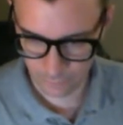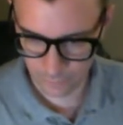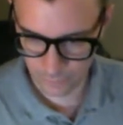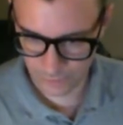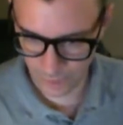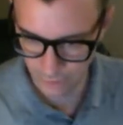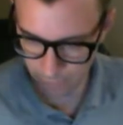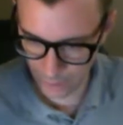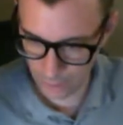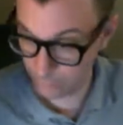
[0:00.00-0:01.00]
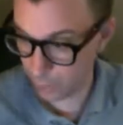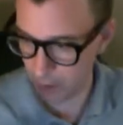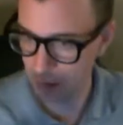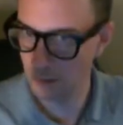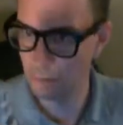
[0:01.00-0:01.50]
set up and put
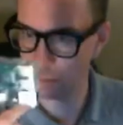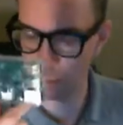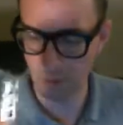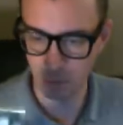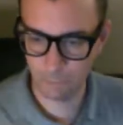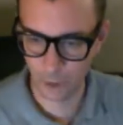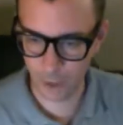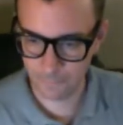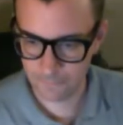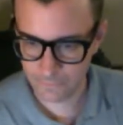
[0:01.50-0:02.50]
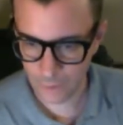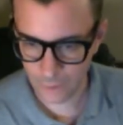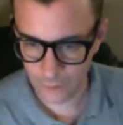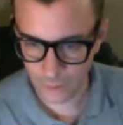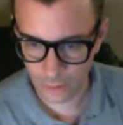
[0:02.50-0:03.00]
into the Raspberry Pi.
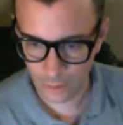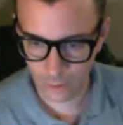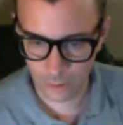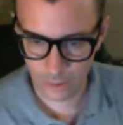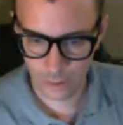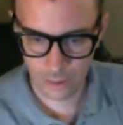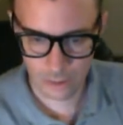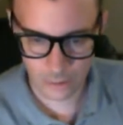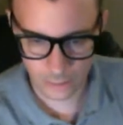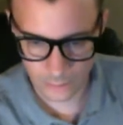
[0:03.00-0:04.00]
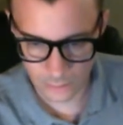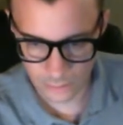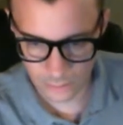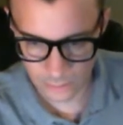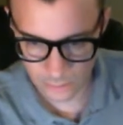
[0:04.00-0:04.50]
And